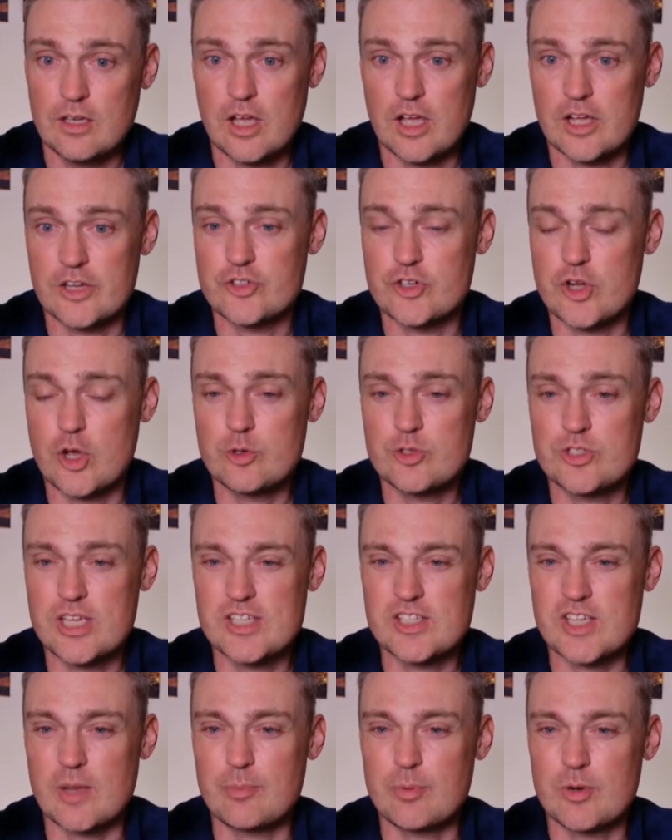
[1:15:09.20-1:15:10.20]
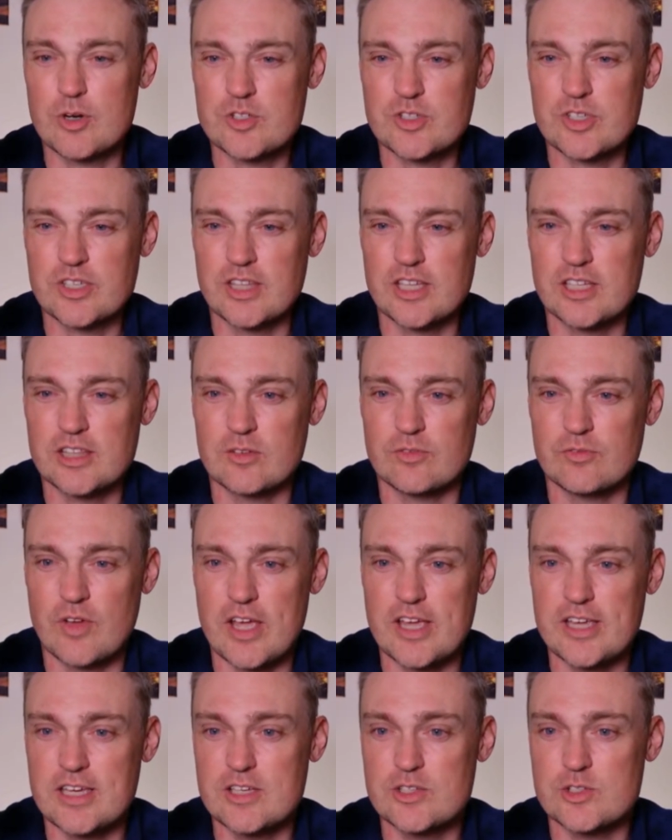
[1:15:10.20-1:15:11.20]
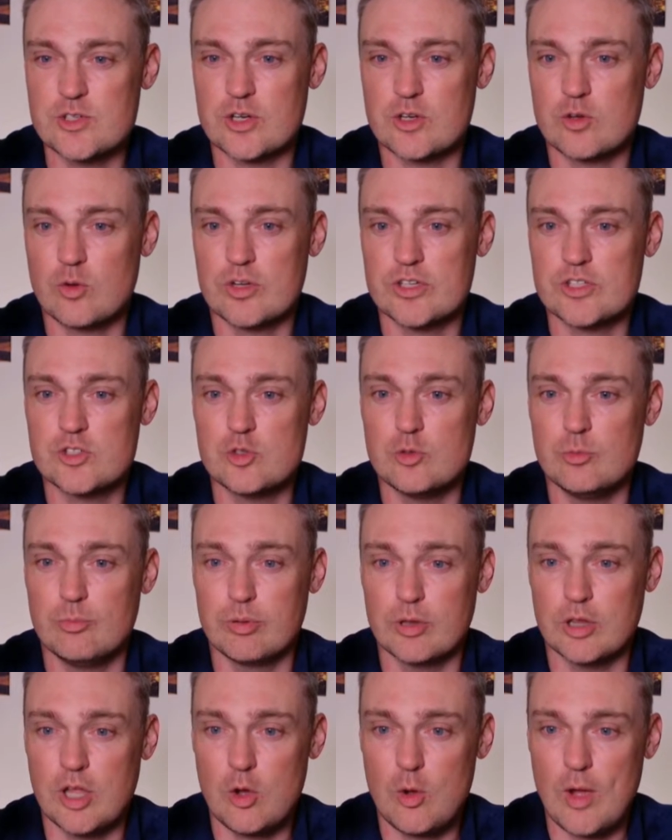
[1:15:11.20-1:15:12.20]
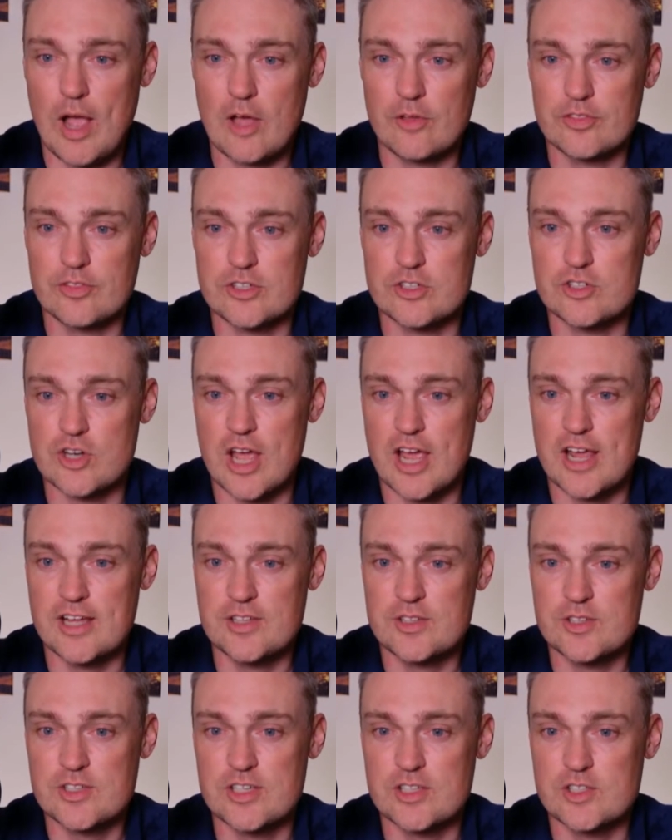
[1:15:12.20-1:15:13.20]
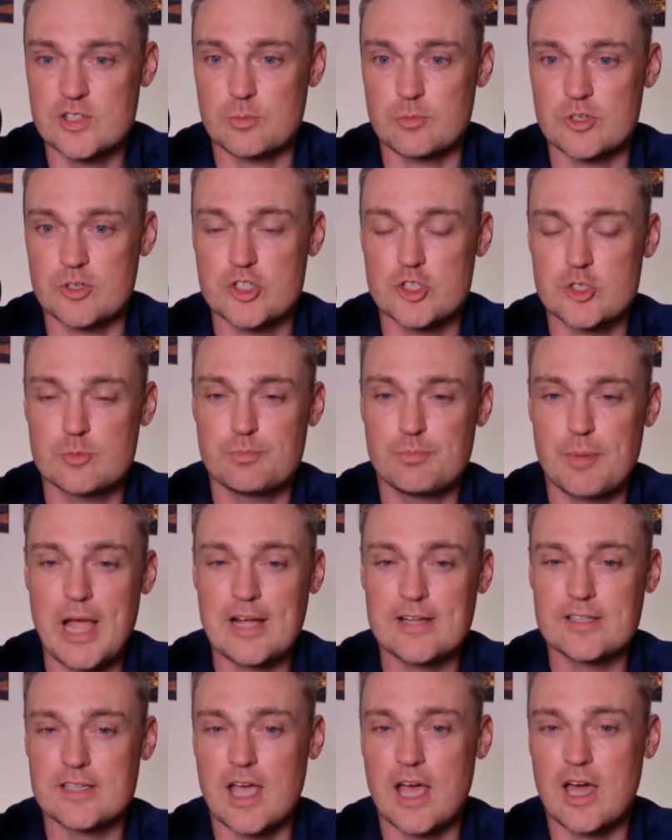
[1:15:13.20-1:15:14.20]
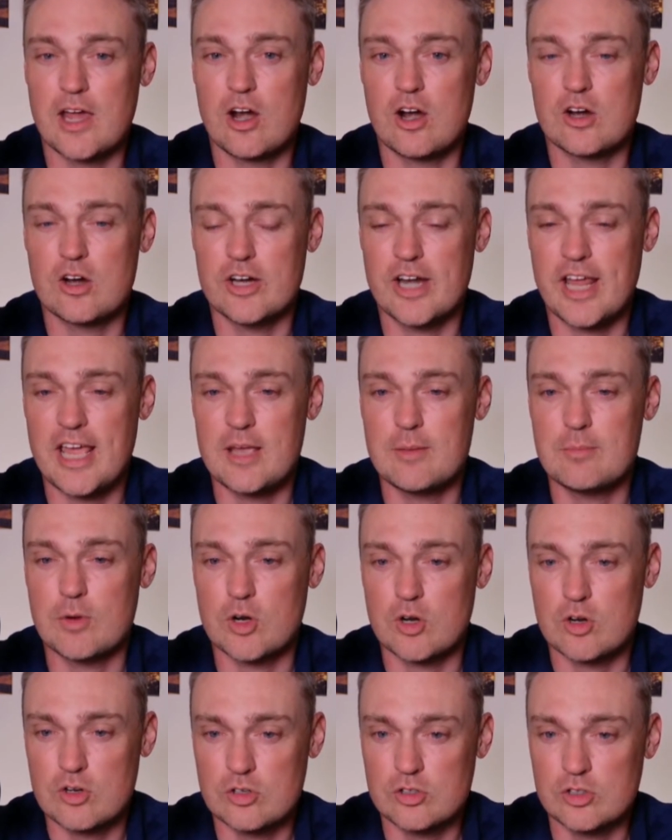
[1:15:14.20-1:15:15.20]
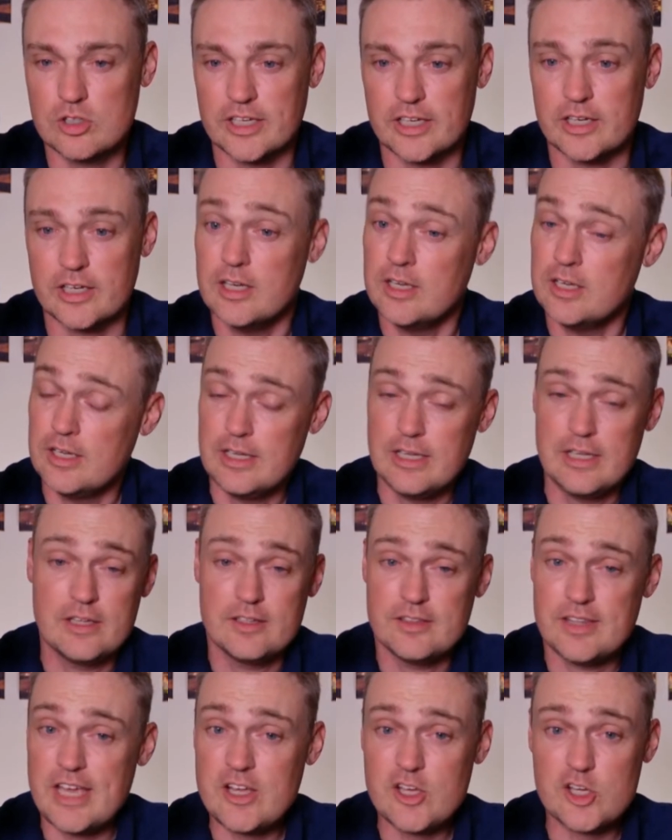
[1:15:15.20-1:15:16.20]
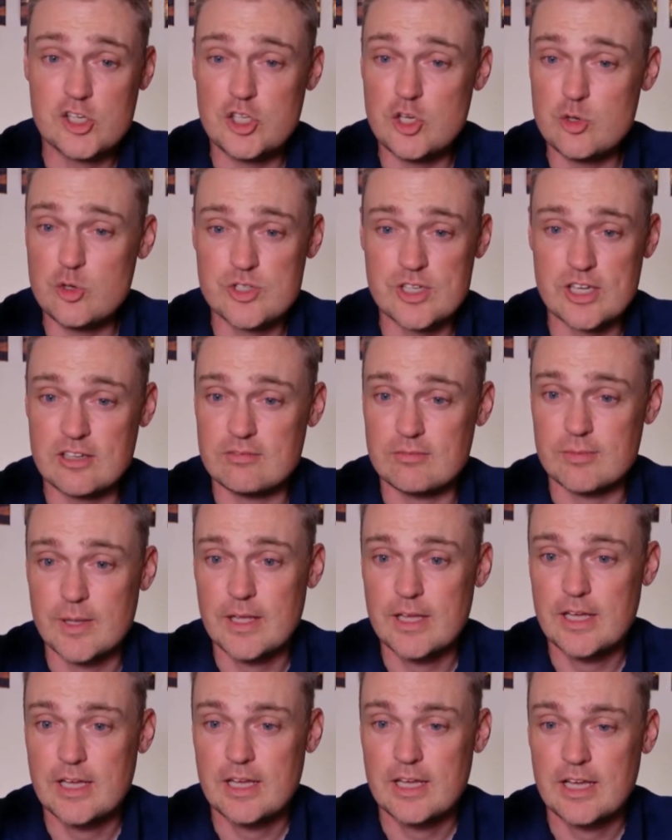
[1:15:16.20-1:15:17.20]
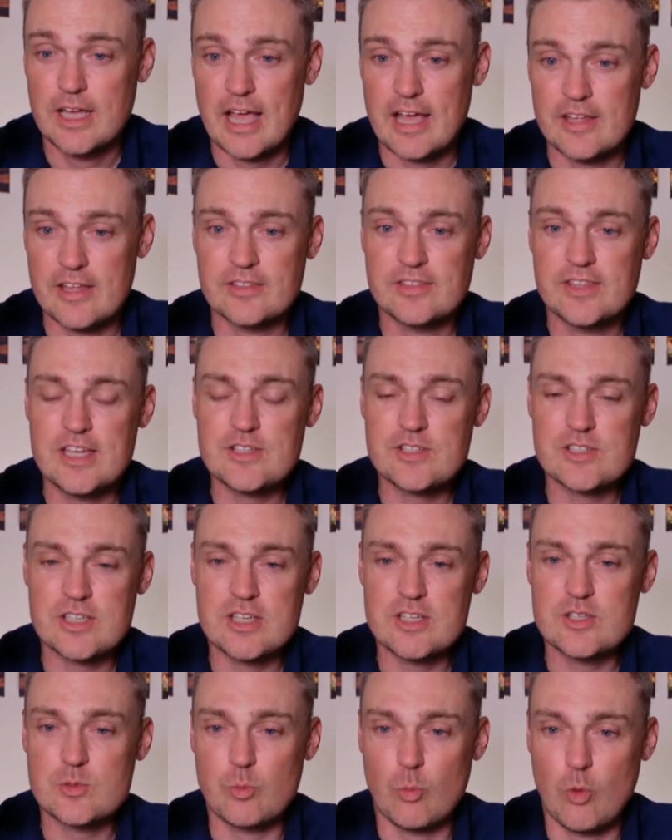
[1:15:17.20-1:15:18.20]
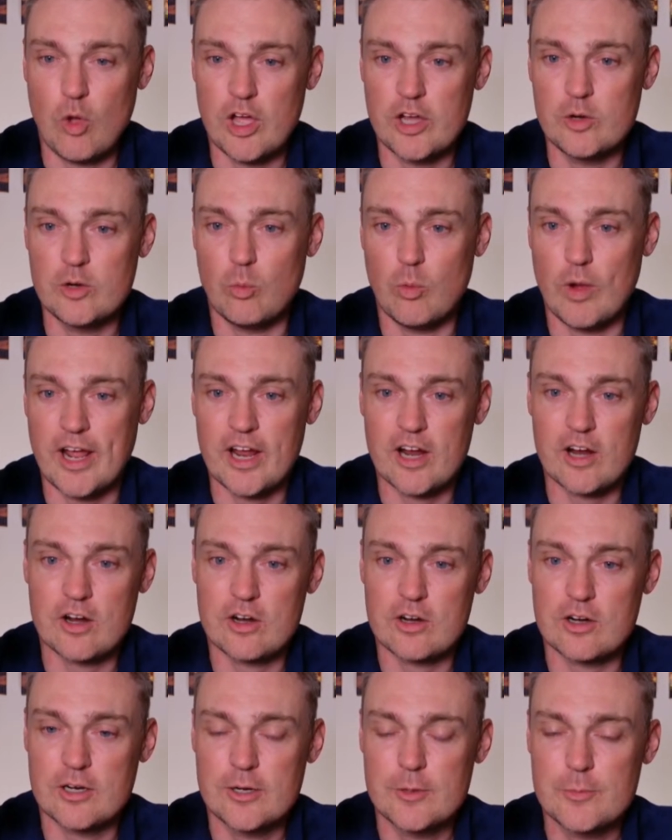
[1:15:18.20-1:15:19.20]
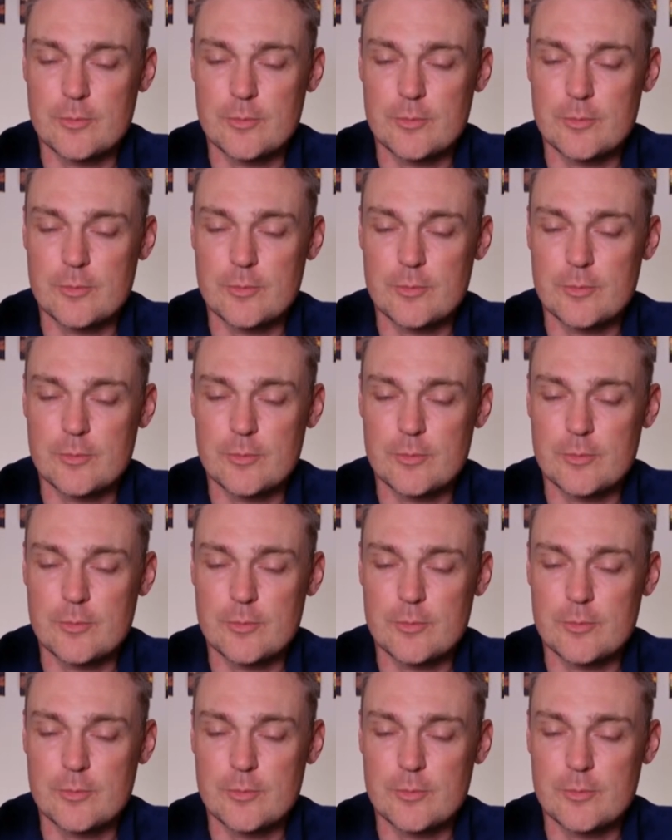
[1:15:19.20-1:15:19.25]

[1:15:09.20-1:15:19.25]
Joe says, I personally think the Vikings are going to blow out the Giants, get some respect on our name early. They could use it. This is one where